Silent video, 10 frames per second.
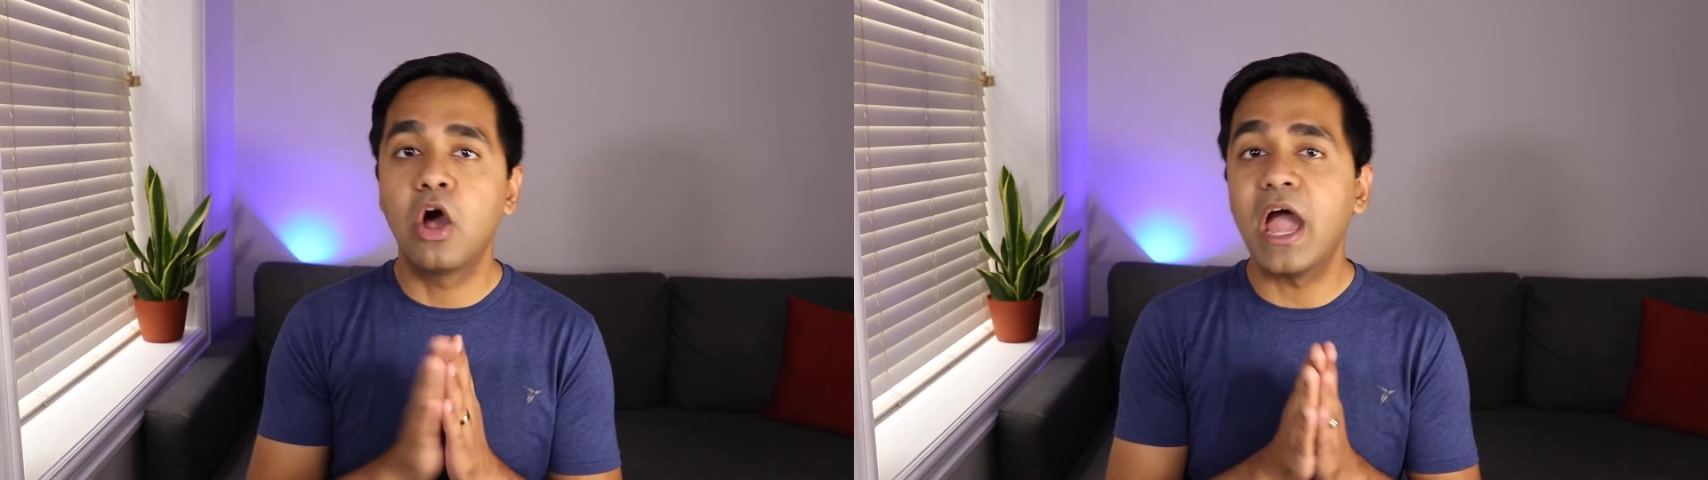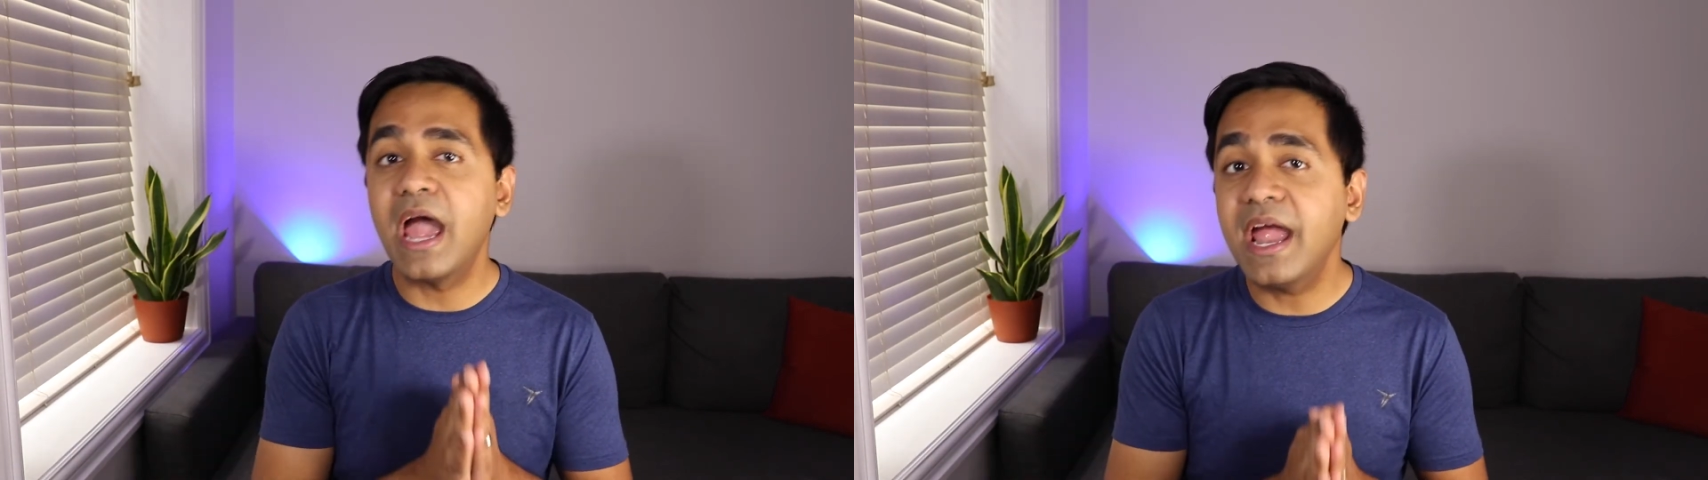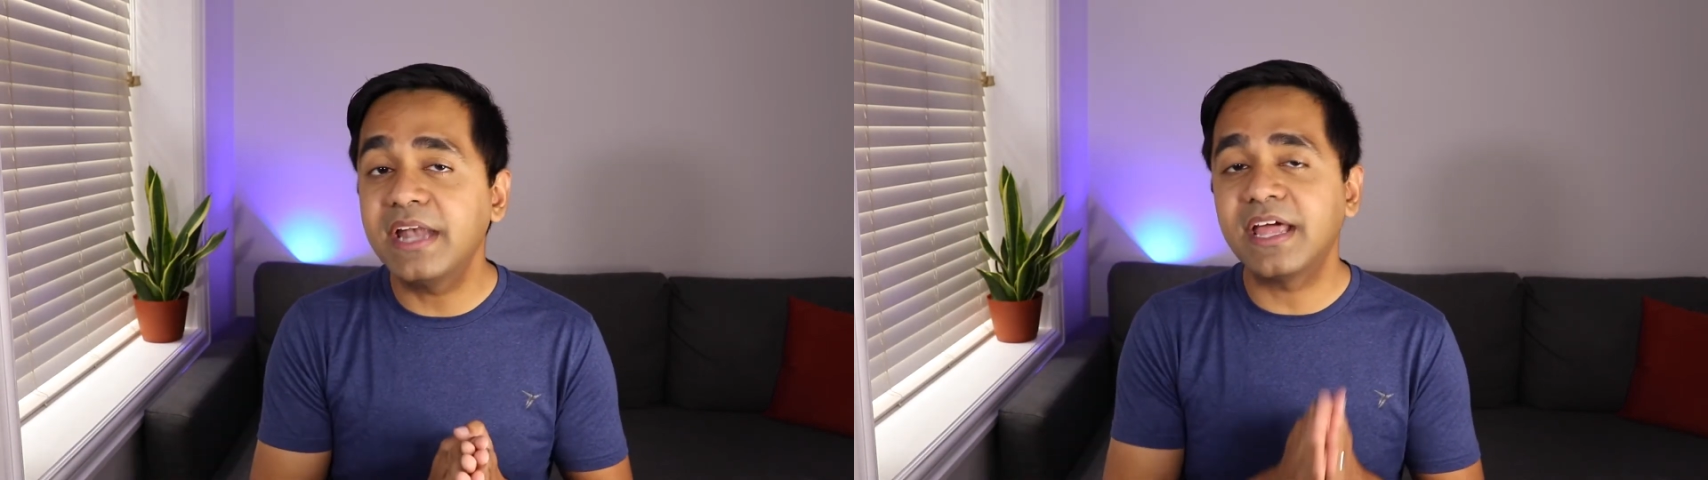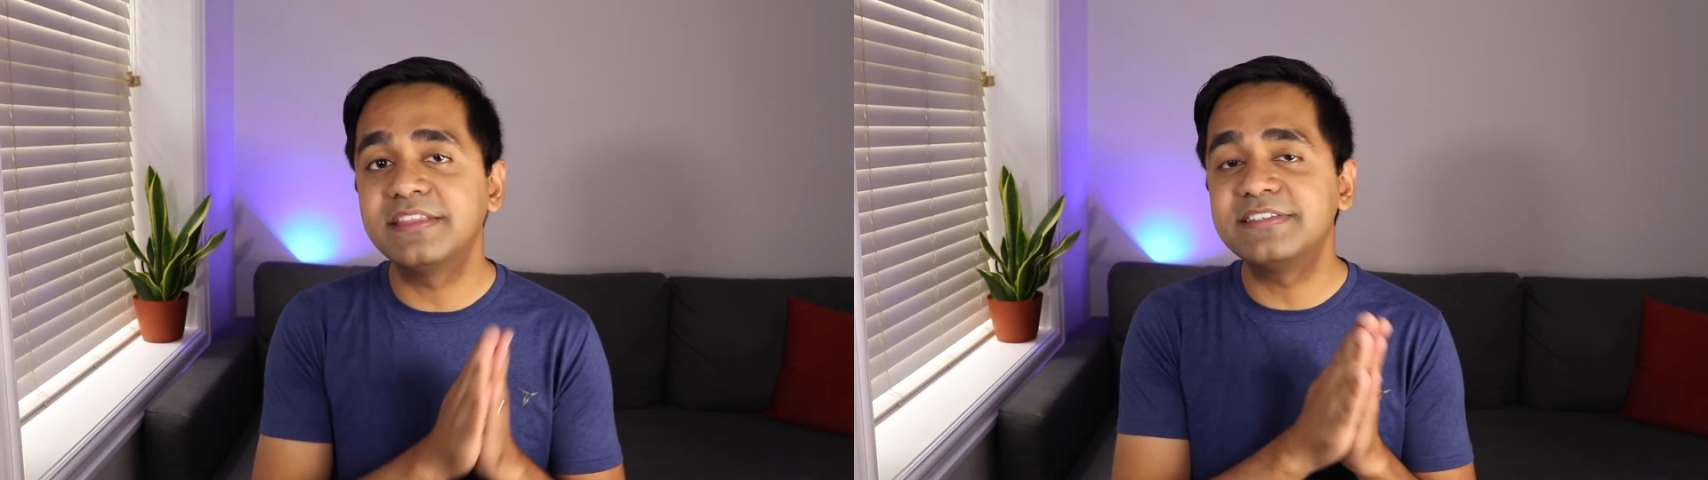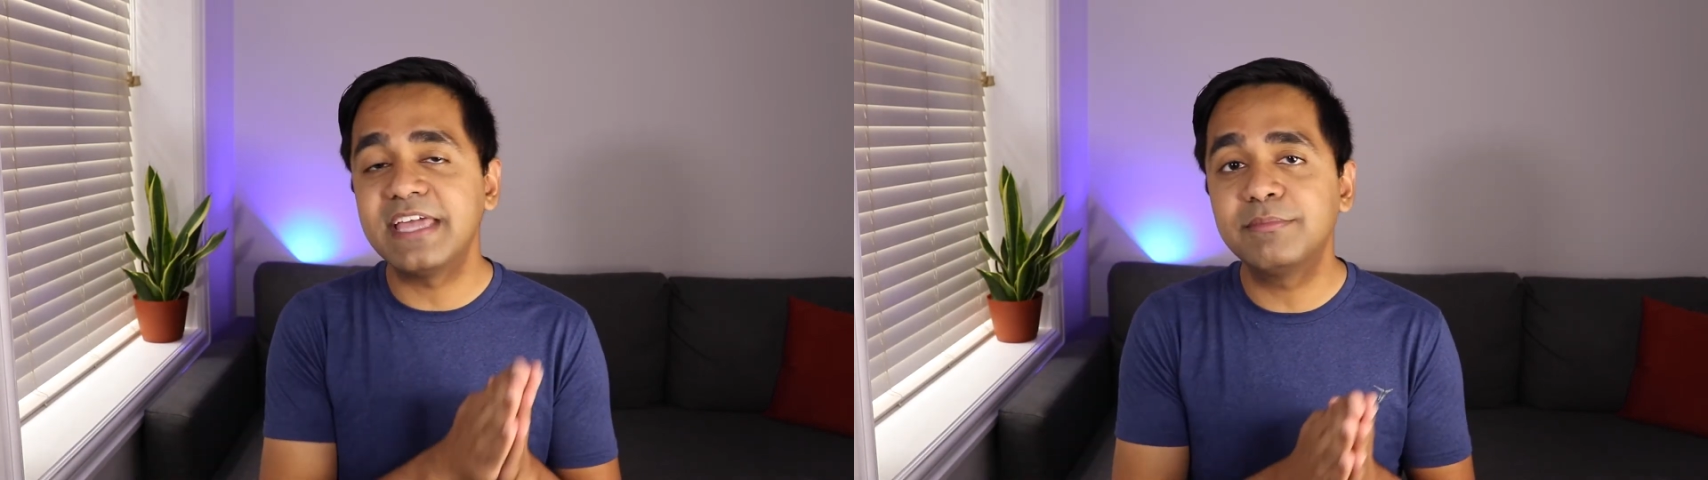And at
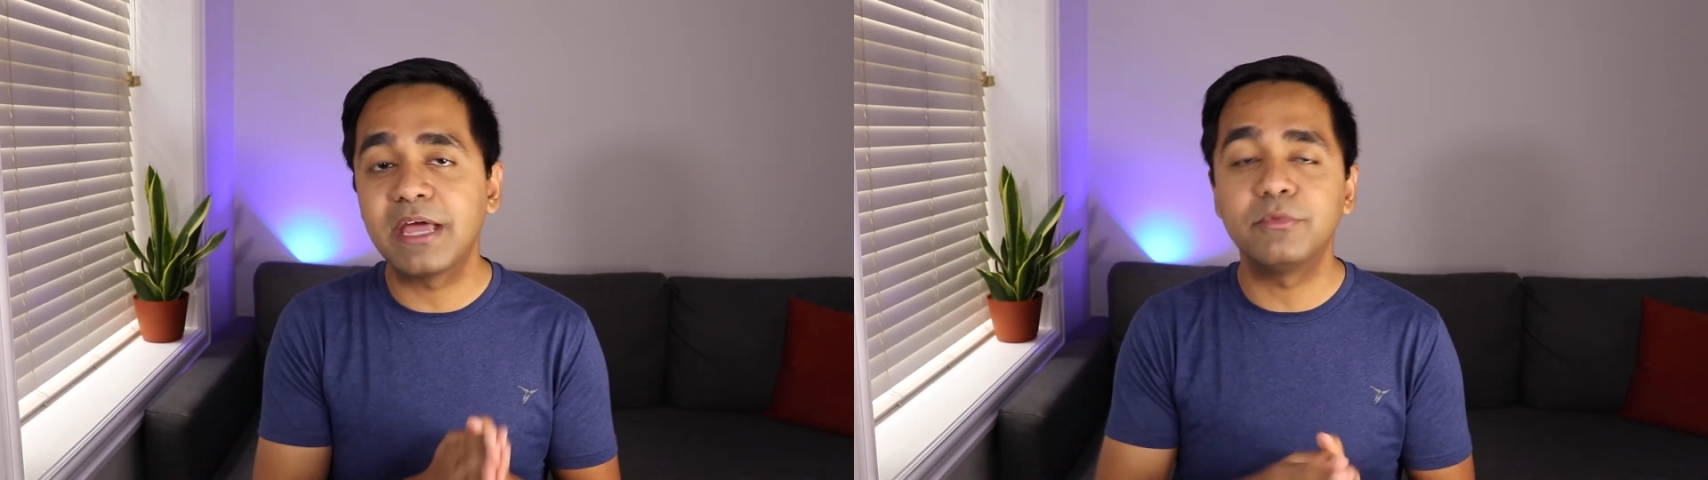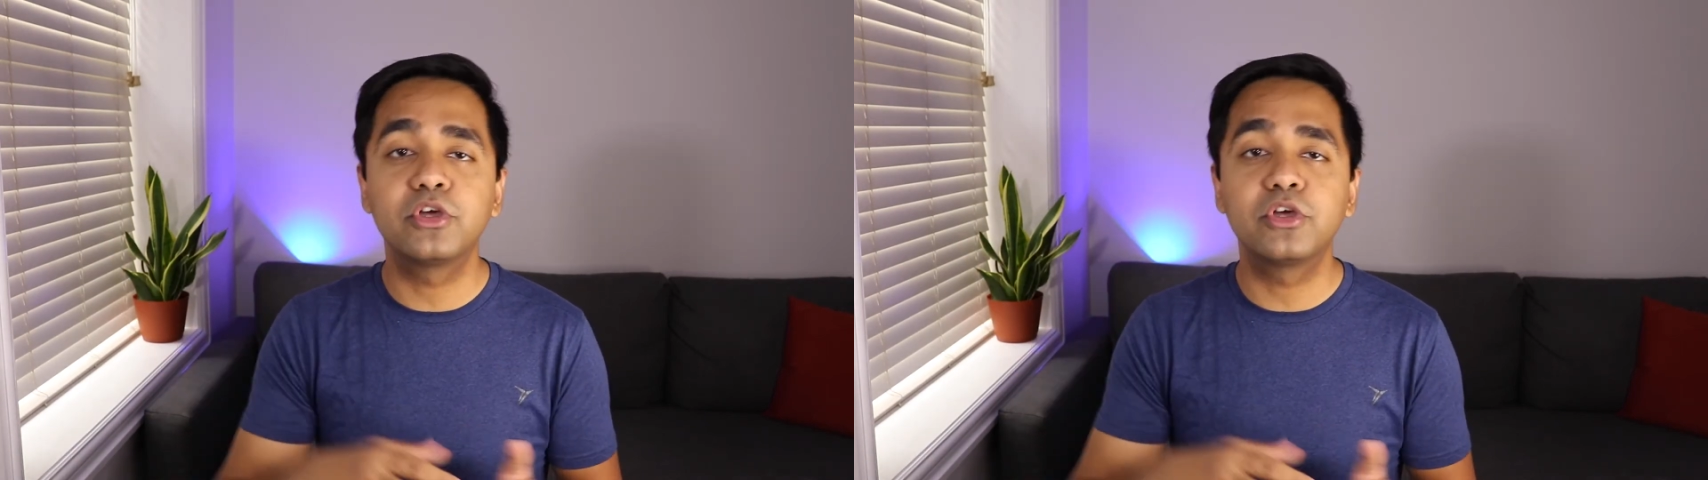the same time,